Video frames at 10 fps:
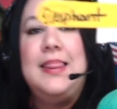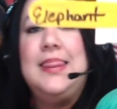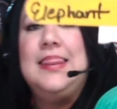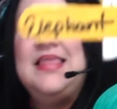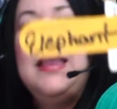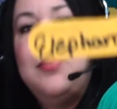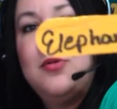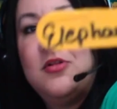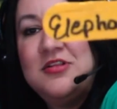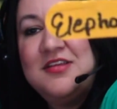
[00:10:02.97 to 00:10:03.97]

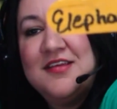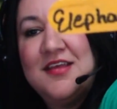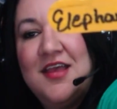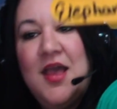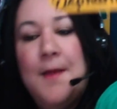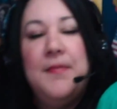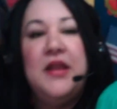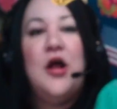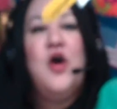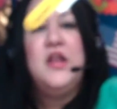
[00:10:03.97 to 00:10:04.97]
labeled, but on